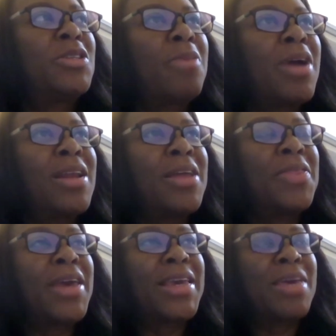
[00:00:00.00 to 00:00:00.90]
in mind. I
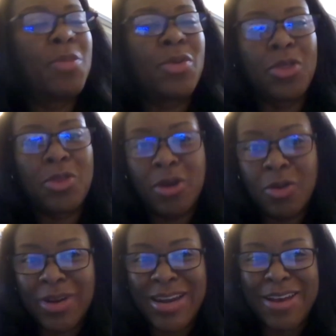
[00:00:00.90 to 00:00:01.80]
think I came up with a third
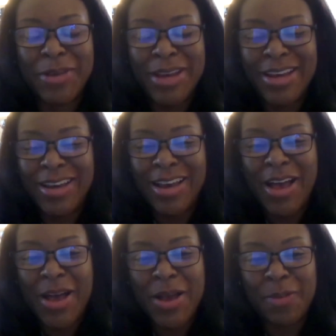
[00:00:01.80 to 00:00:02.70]
one now.
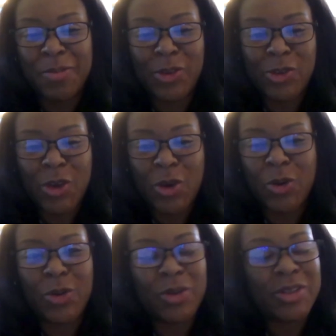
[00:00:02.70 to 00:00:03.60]

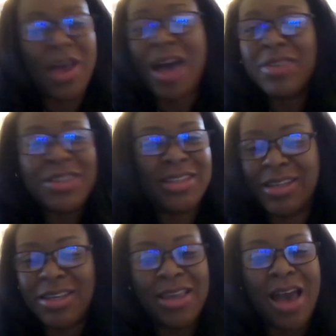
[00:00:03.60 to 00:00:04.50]
So
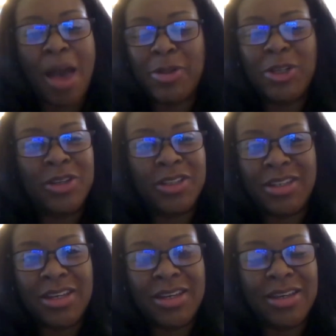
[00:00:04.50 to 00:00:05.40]
obviously the
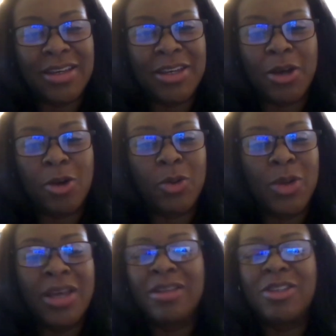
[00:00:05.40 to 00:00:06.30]
opportunistic,
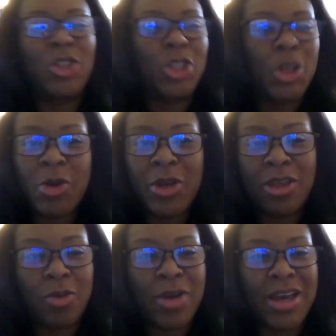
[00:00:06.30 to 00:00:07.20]
zero-day
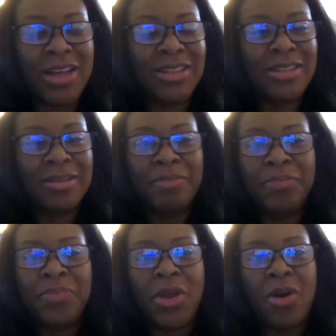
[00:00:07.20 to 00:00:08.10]
threats
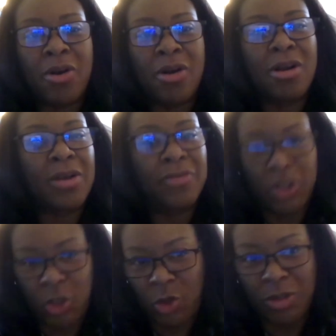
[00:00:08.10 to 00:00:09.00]
are of
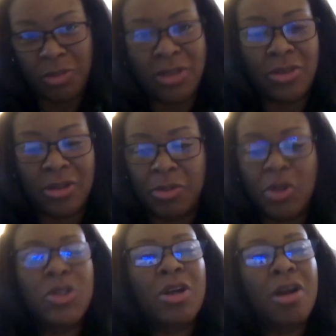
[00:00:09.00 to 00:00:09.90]
extreme concern.
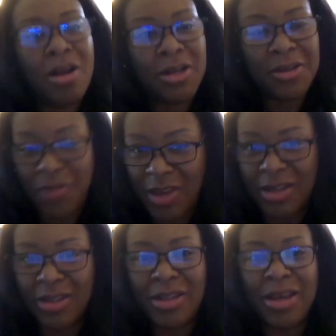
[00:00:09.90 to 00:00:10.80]
Those are hard to
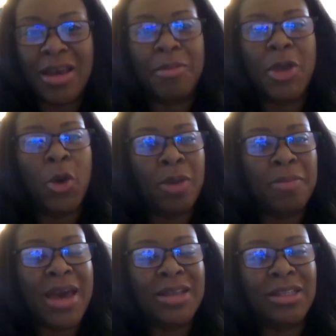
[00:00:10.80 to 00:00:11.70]
defend. And going
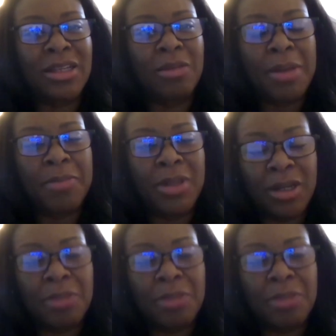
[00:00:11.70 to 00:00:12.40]
back to a little